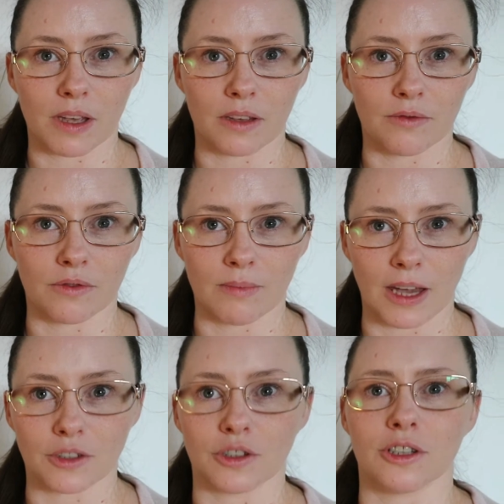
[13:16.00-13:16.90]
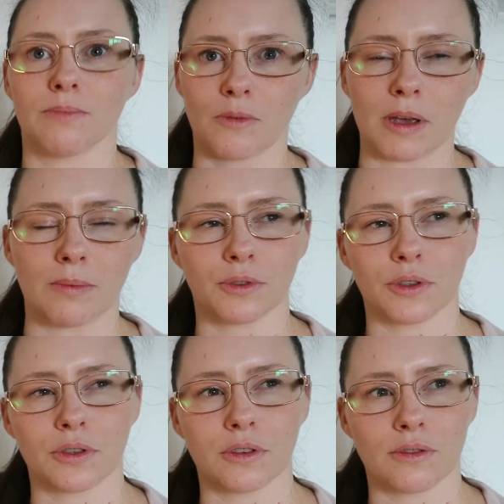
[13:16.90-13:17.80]
information for people to
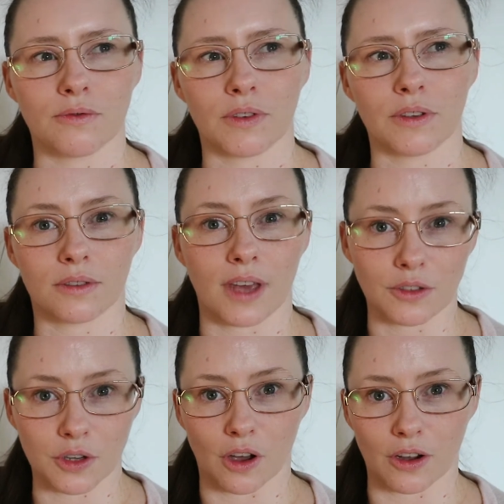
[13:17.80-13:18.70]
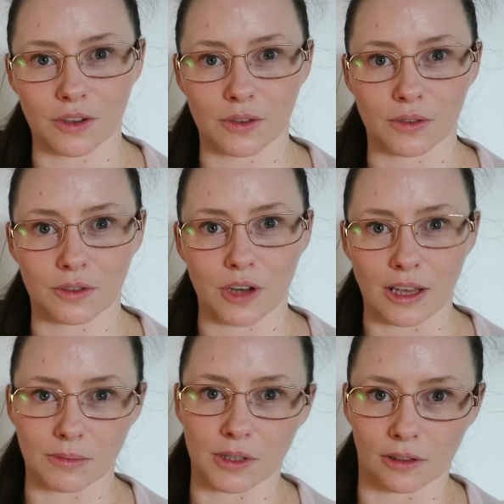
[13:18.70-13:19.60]
sort of get to know
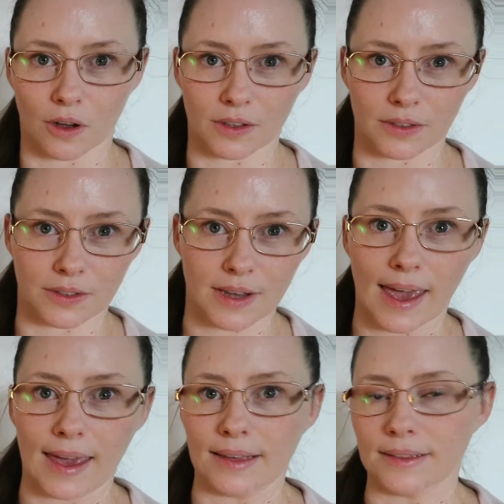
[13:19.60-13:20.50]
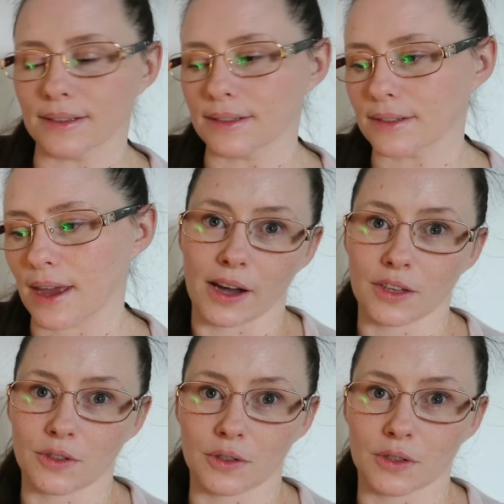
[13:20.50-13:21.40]
James Roland, and I
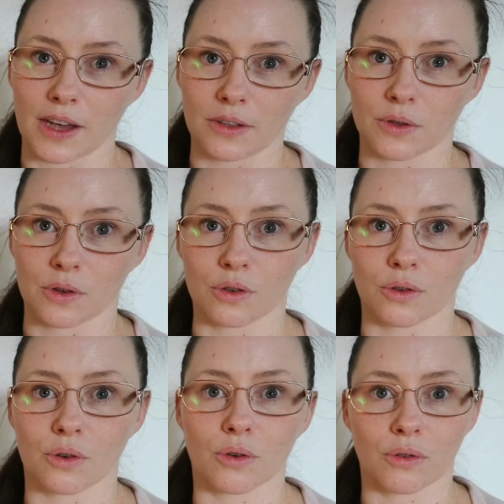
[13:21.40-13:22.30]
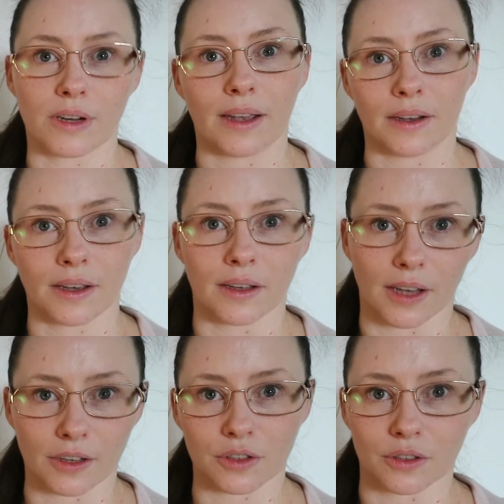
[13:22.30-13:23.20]
guess you could say sort of create a
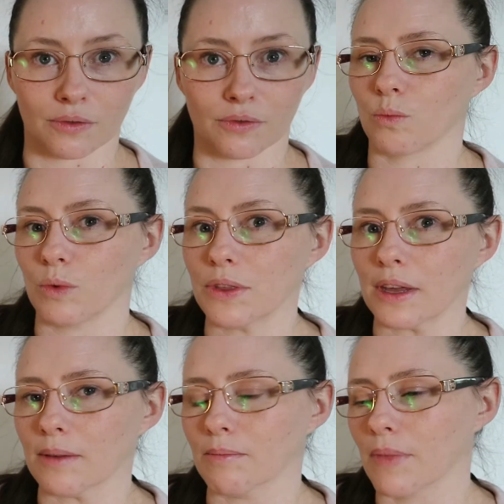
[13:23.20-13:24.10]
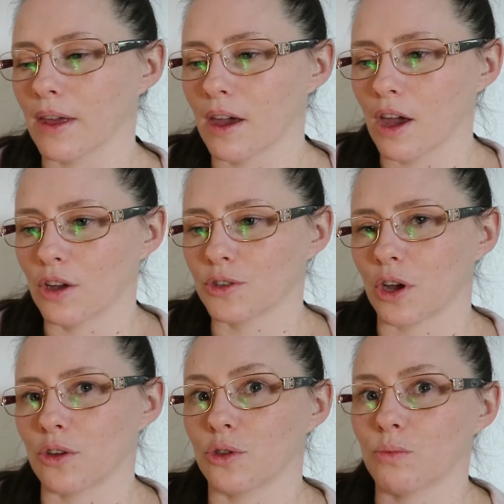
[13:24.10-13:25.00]
connection with him.
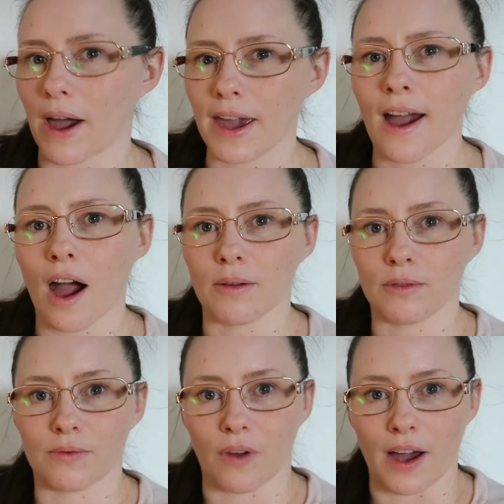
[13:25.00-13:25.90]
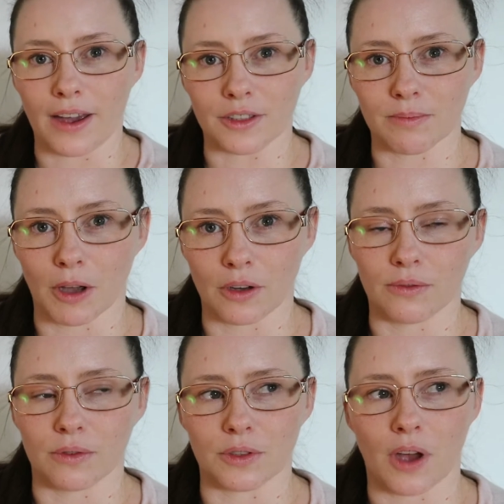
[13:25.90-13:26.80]
So the way I revised my
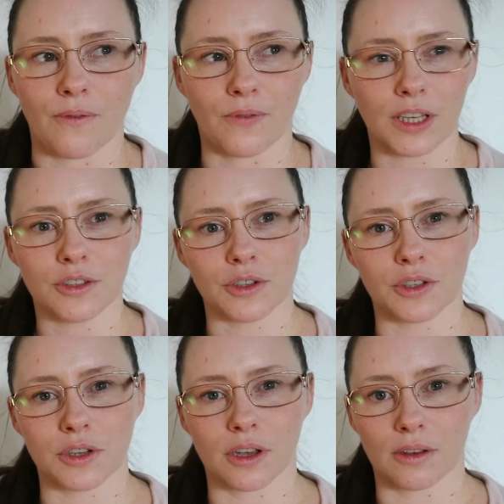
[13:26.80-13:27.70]
novel is I finished